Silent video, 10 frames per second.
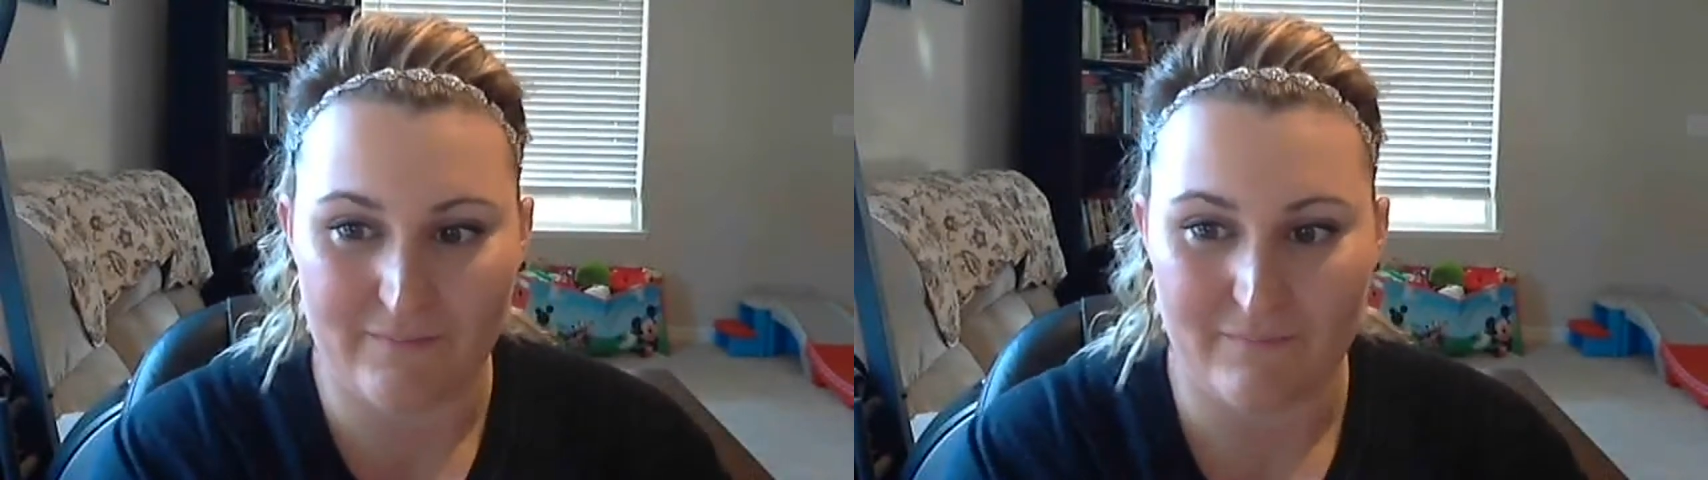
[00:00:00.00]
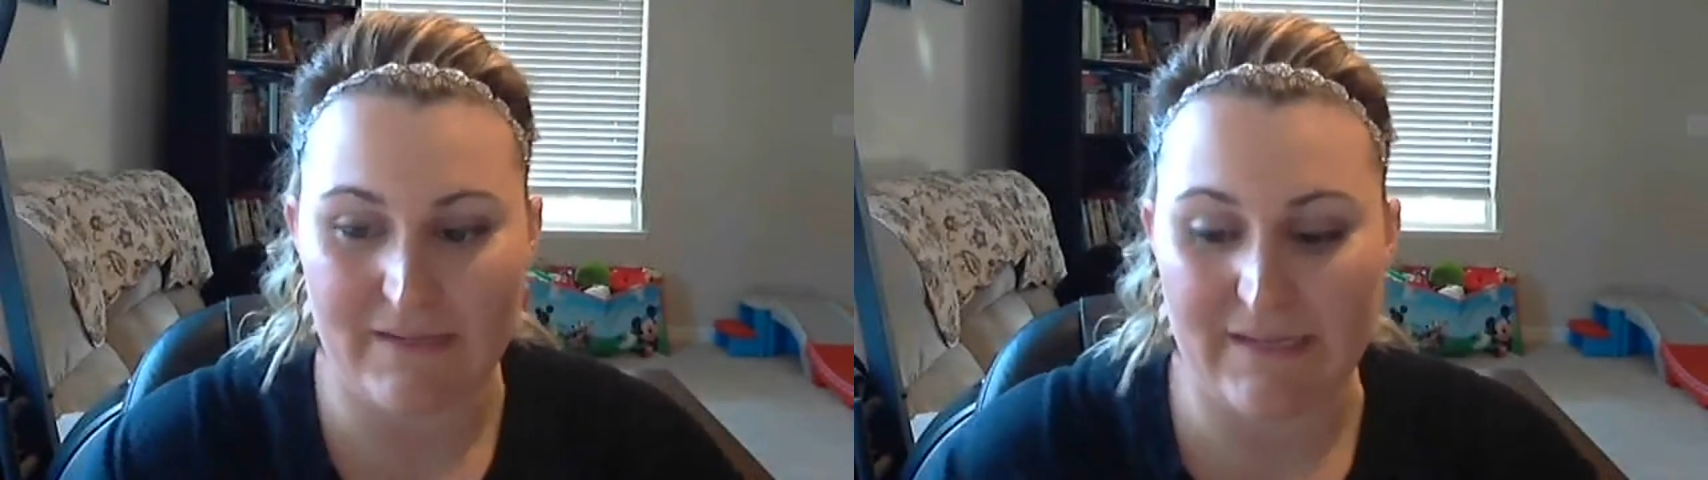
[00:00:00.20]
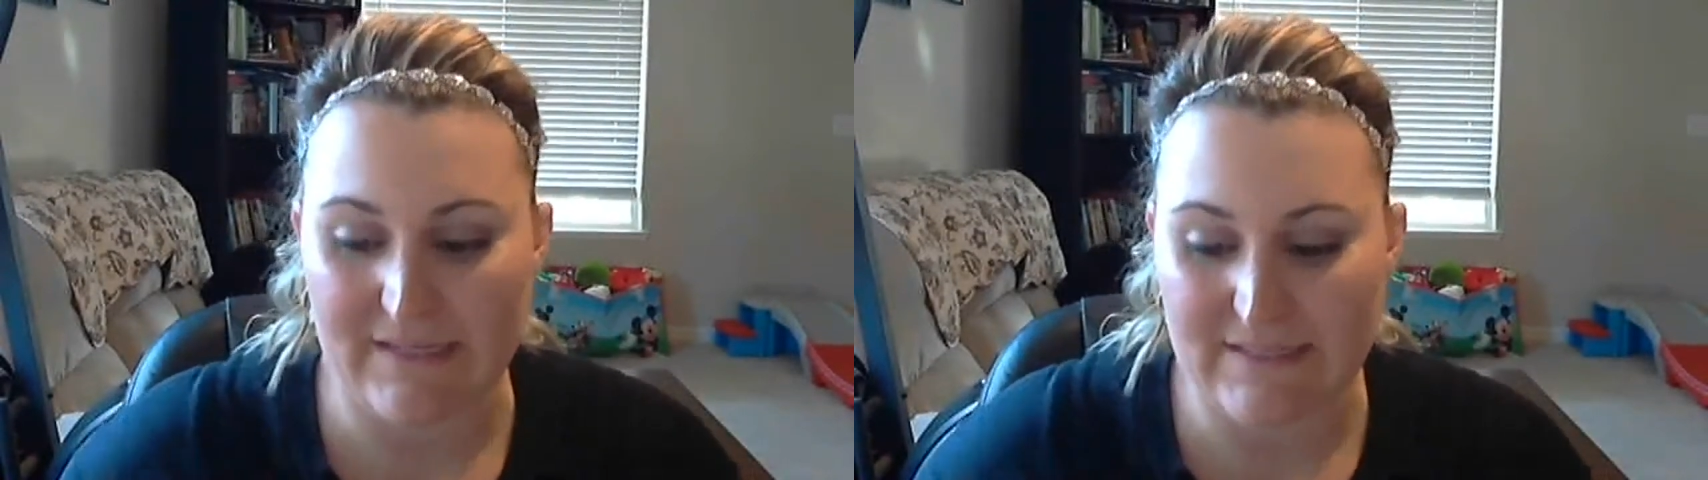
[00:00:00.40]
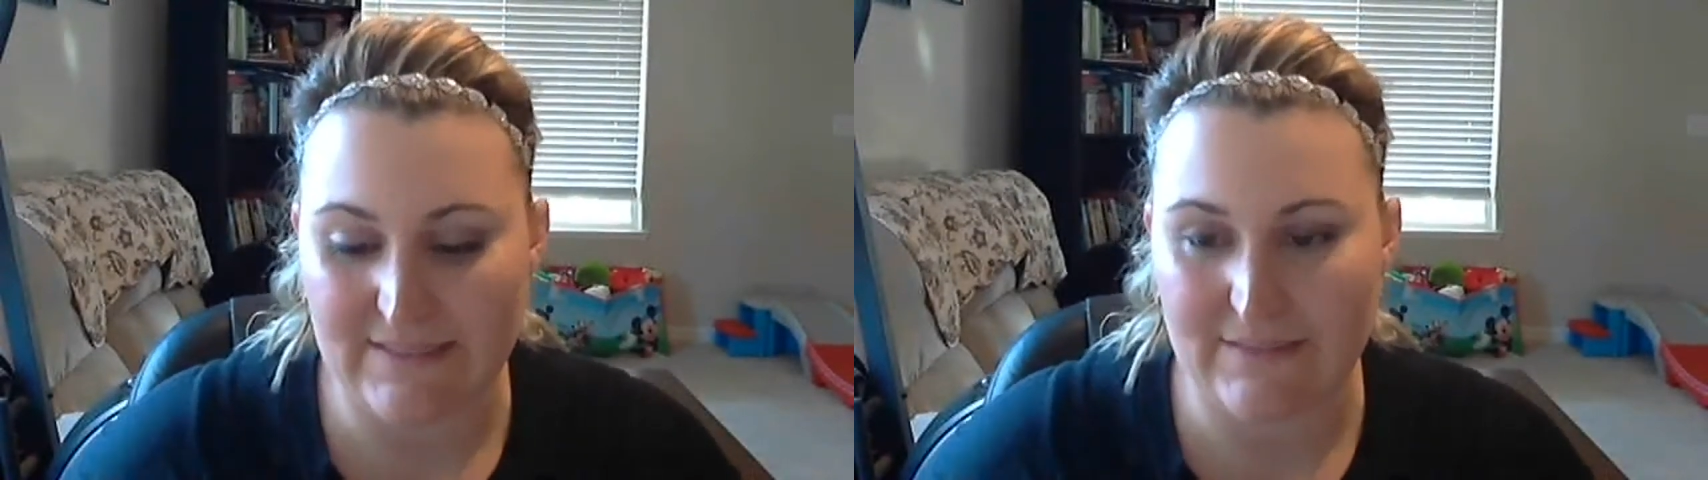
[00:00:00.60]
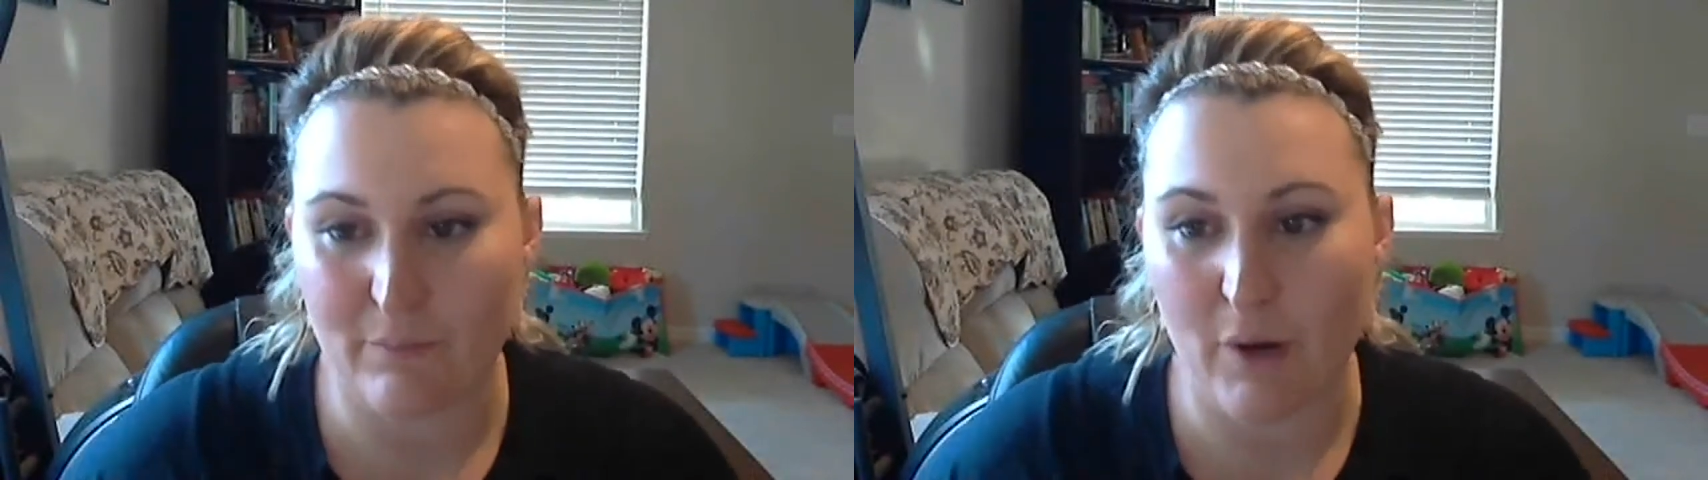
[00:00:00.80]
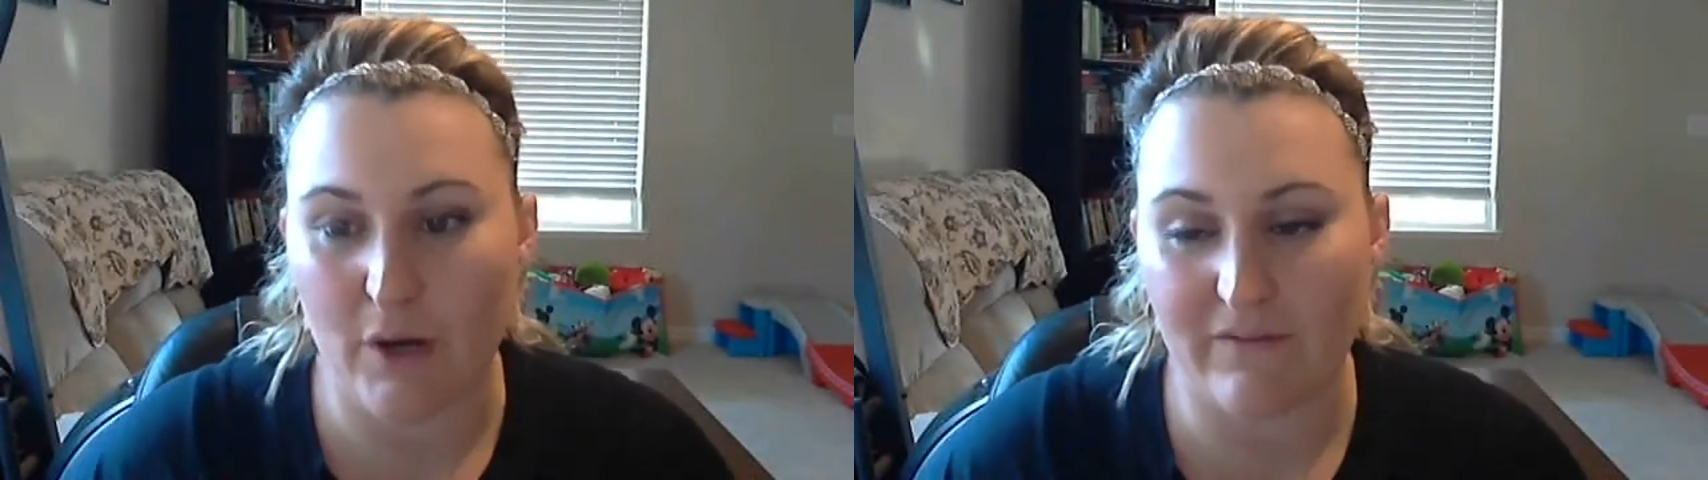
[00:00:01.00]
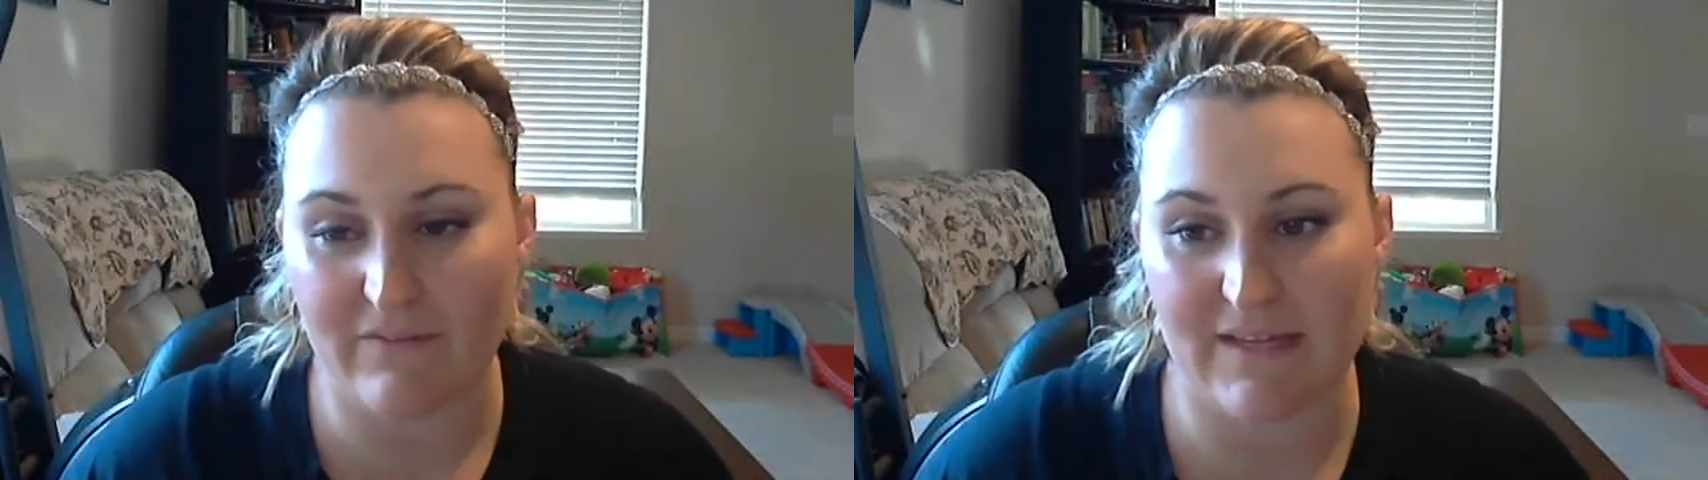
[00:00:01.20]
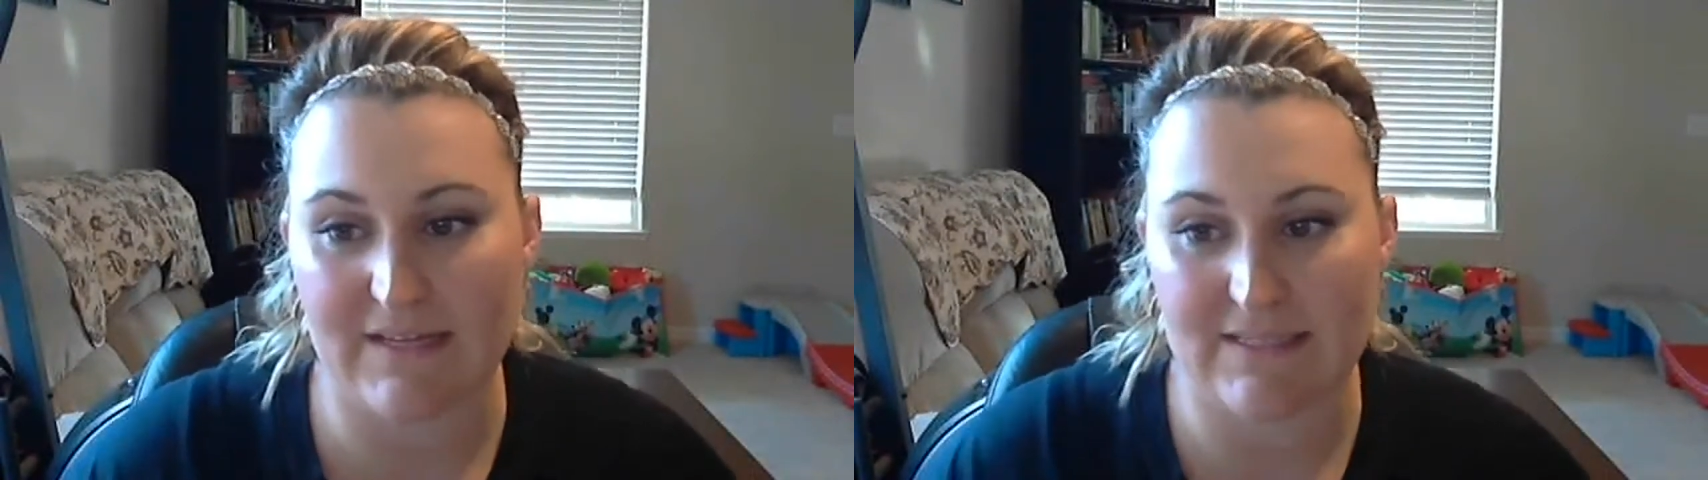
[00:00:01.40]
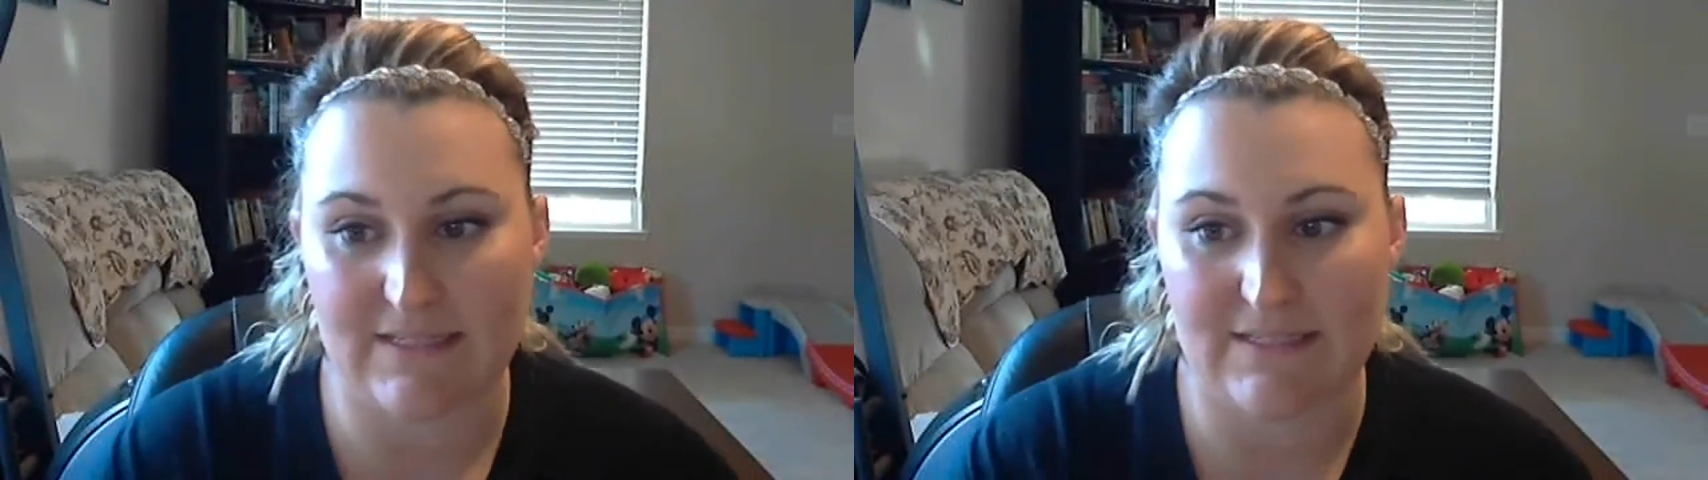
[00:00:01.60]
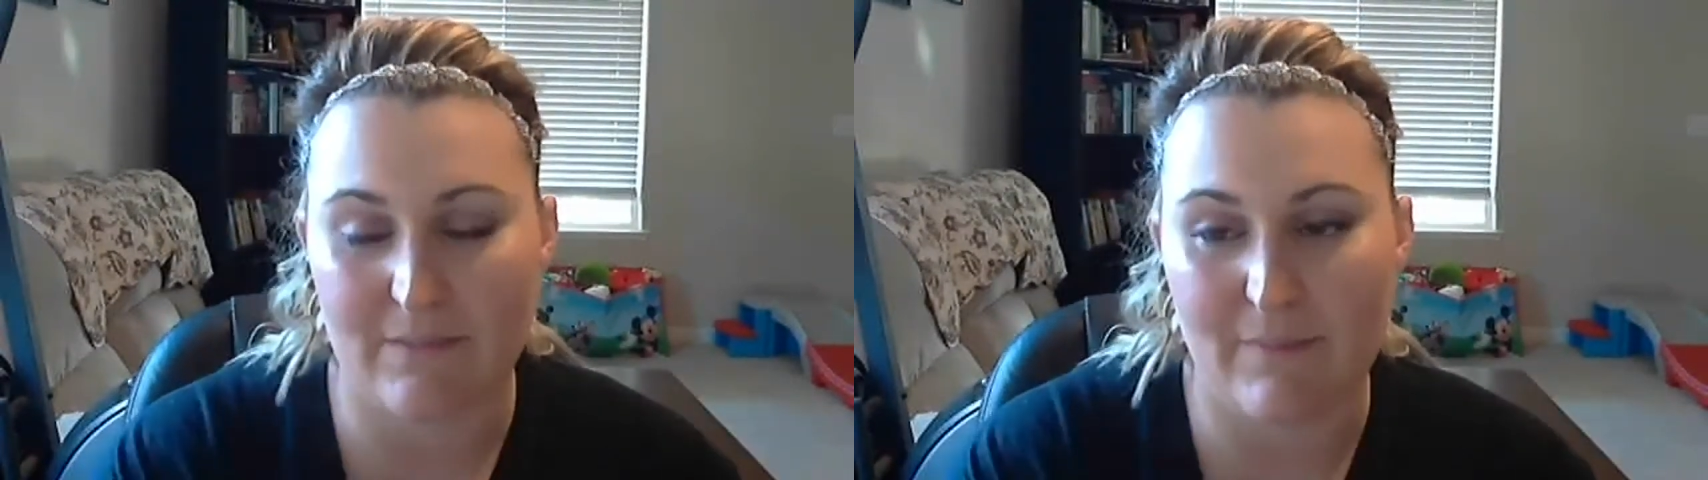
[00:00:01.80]
because part of this
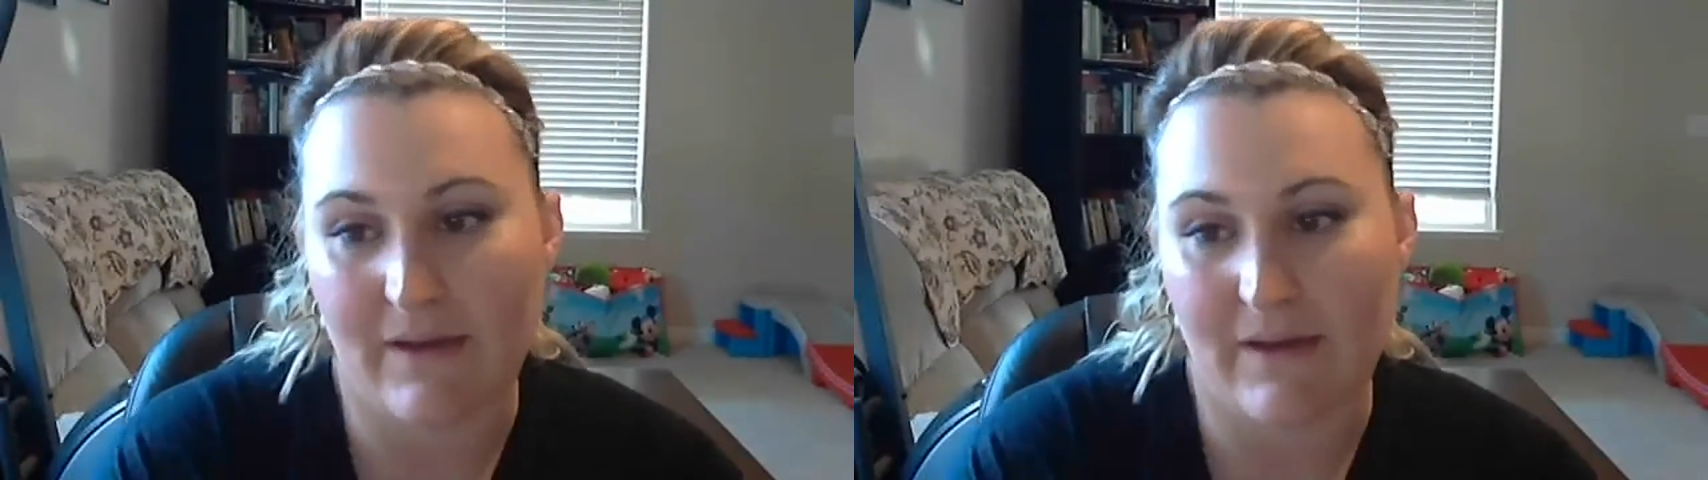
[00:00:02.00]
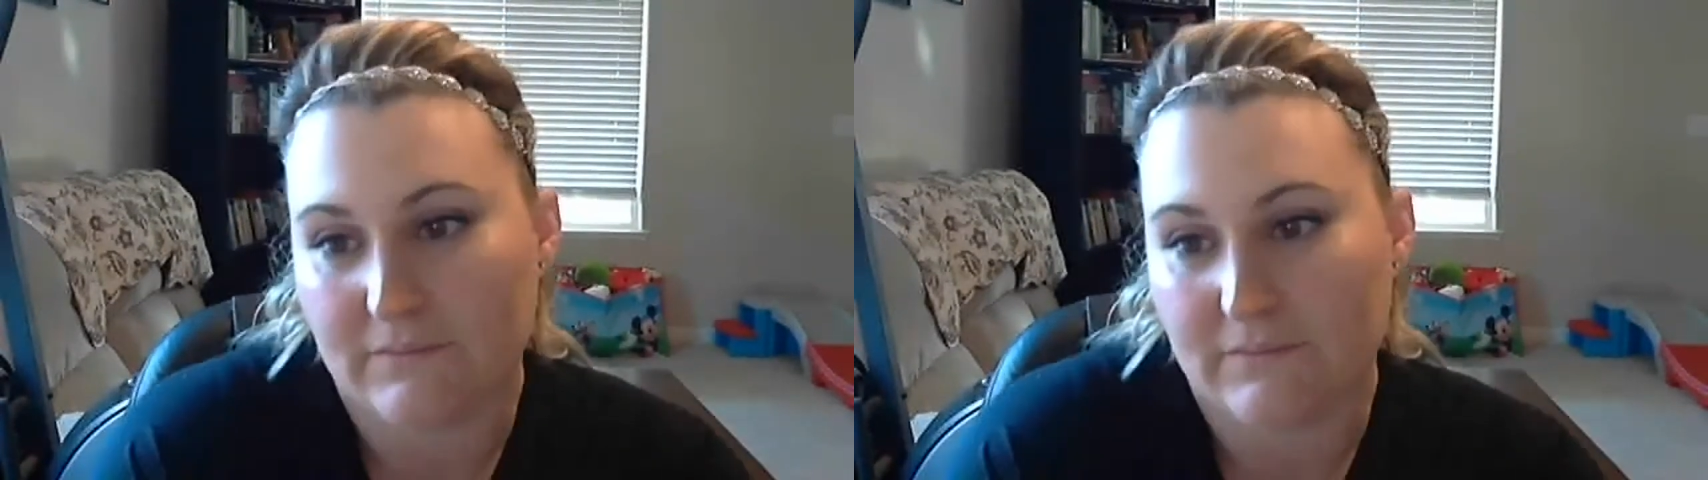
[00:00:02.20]
is about